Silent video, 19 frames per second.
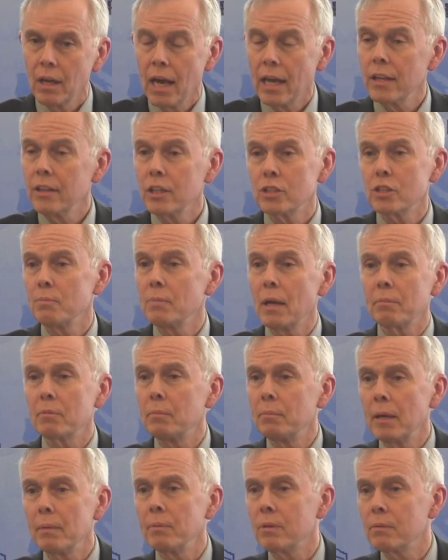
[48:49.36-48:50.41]
And I think it should be up
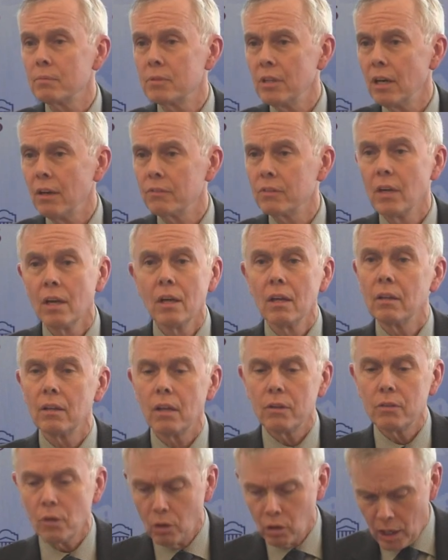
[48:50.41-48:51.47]
to people themselves.
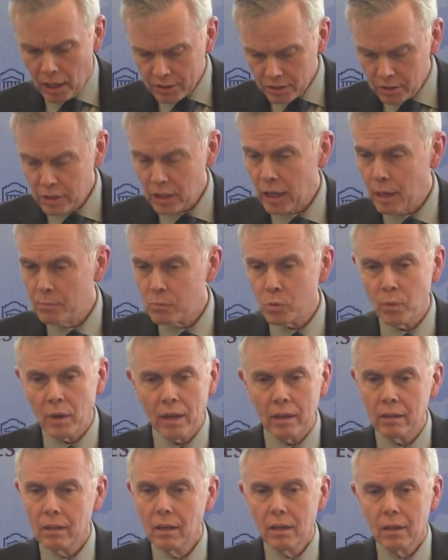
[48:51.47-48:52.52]
There are lots of times
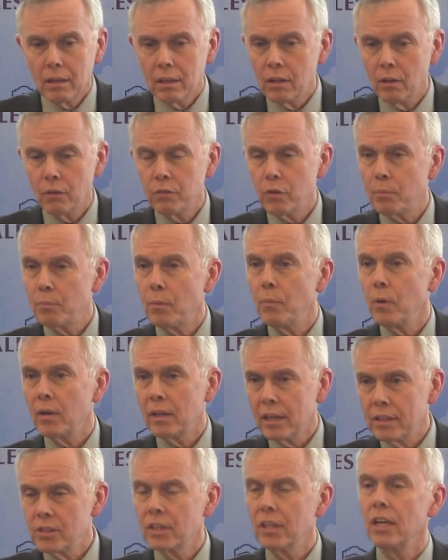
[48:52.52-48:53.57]
when, you know, if you're
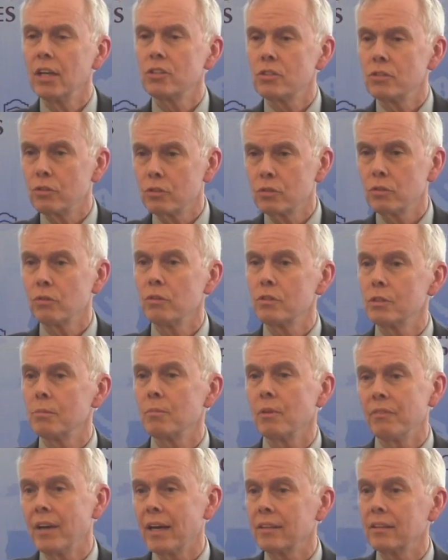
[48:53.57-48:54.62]
promoting education or
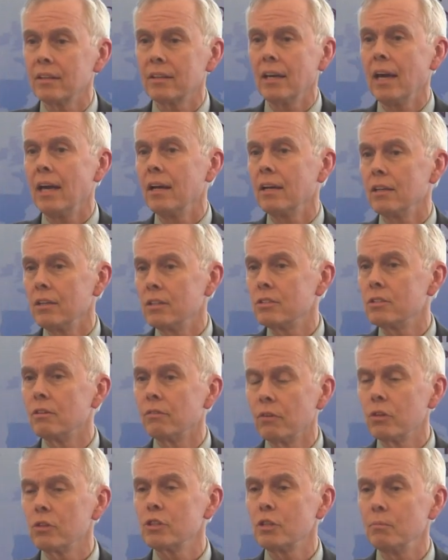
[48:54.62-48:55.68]
tourism, the fact that Canada is
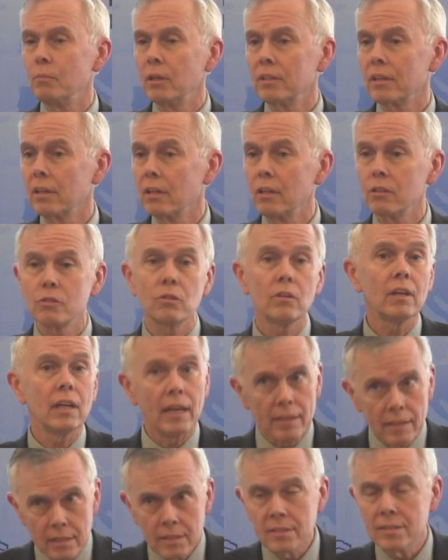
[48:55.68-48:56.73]
diverse and multicultural
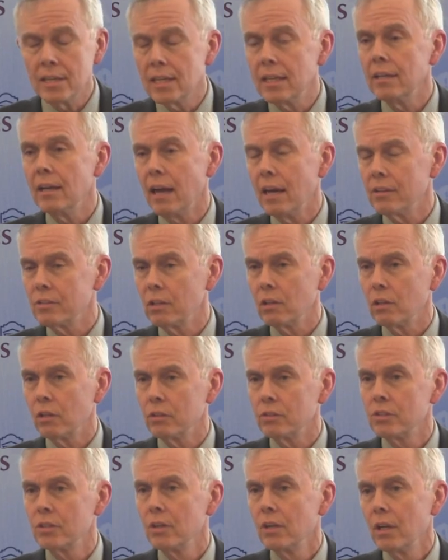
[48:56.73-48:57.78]
and indeed has a
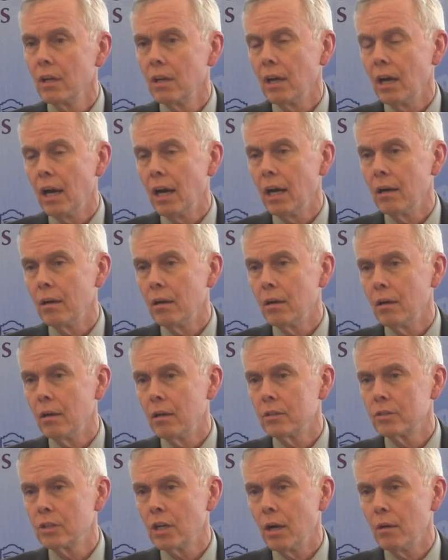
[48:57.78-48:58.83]
large uh,
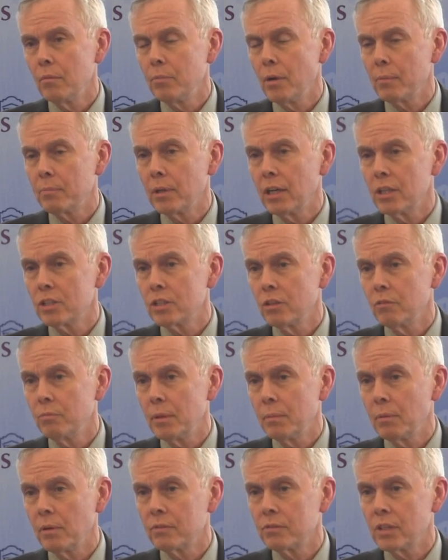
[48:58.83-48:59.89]
uh population of
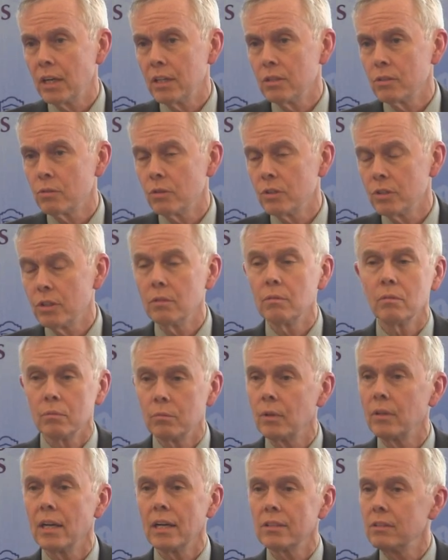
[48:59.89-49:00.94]
people of Chinese origin,
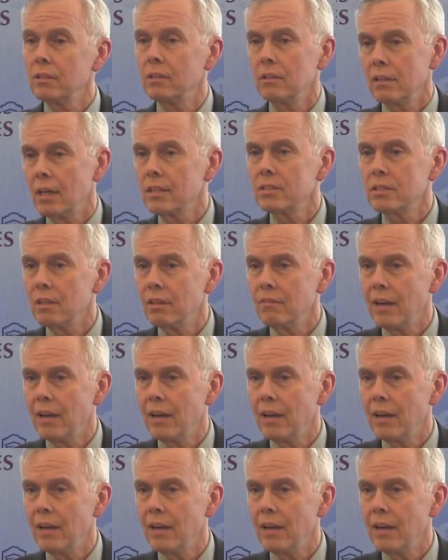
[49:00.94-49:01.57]
where that's, a, that's an